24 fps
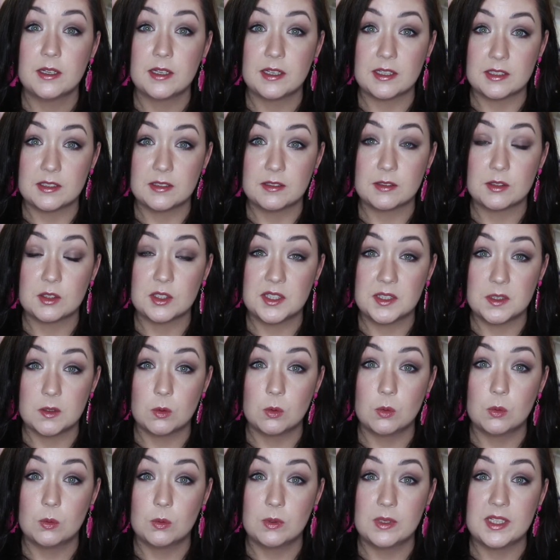And
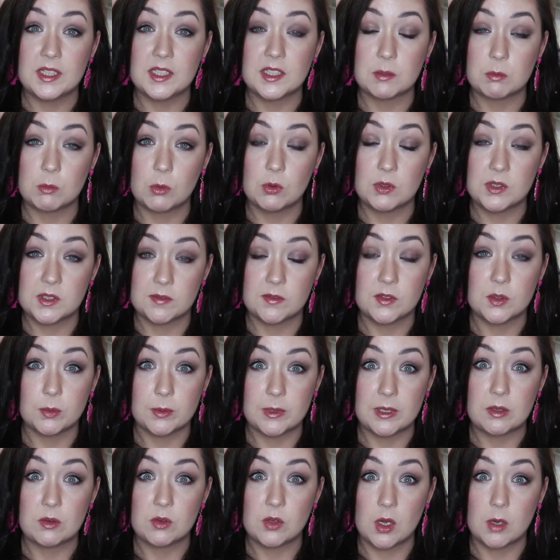so is most of the
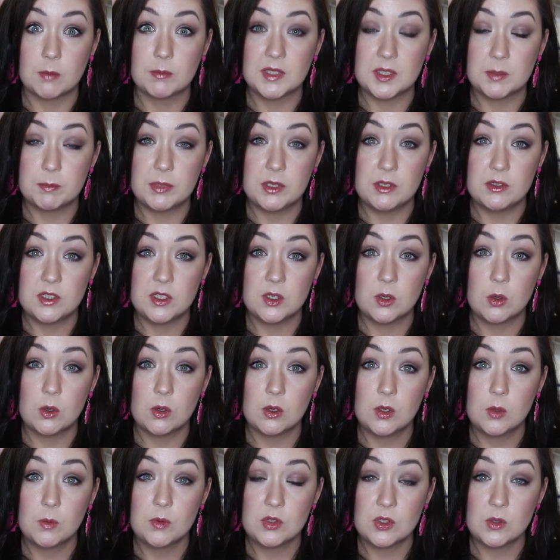Brian Thomas Beauty
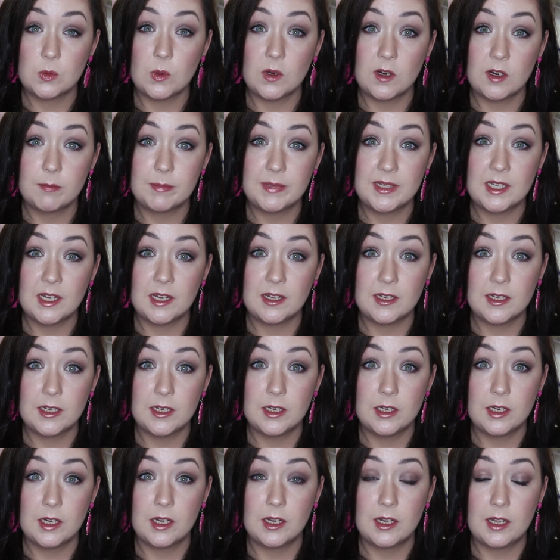Hall, which is where I've been
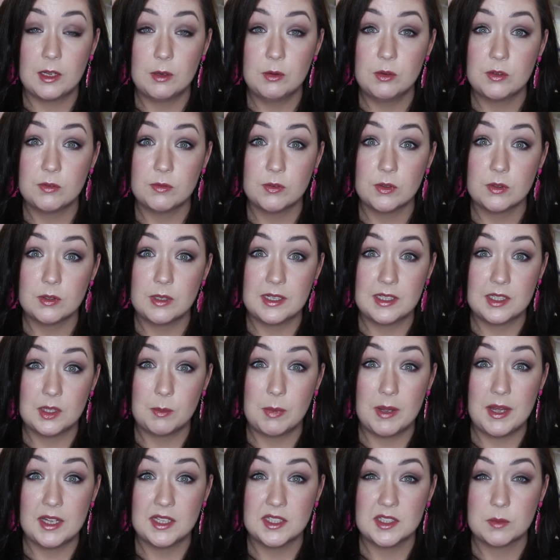hanging out for like the
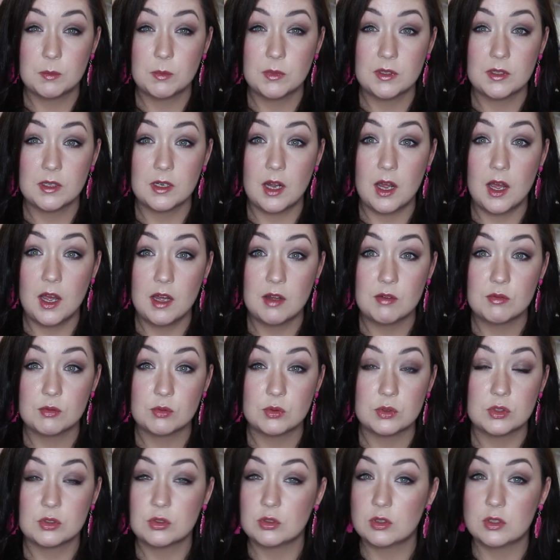past month and a half,
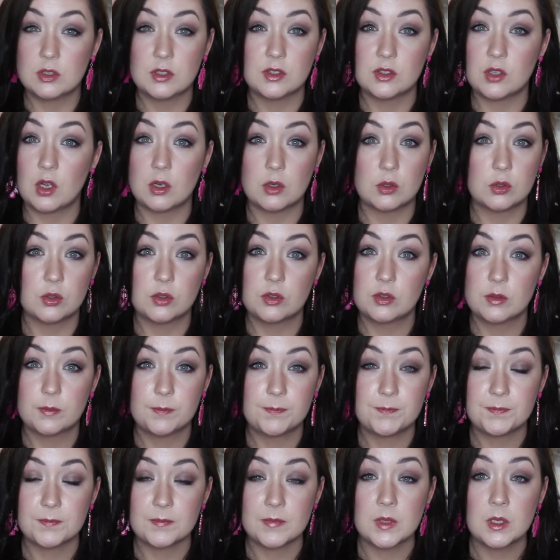which is not good.
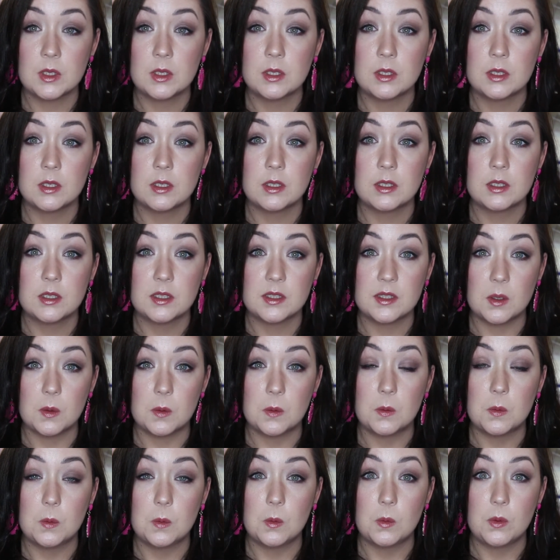
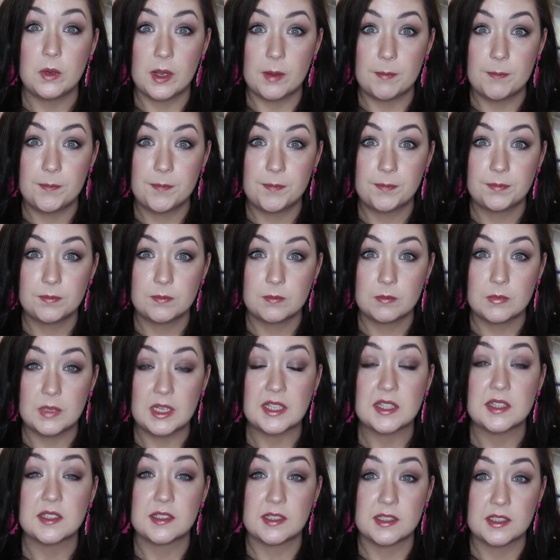So yeah,
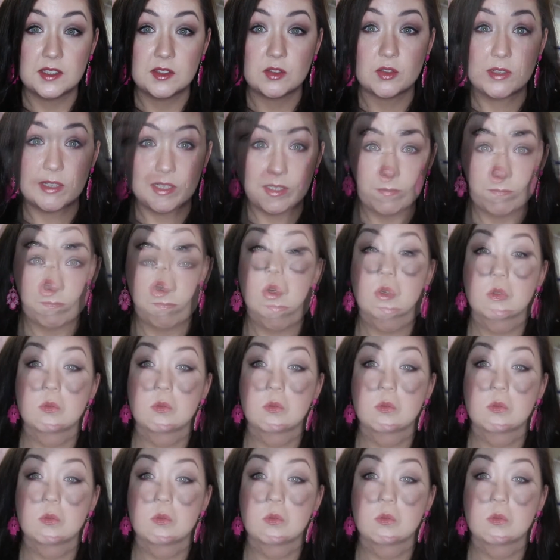let's get stuck in.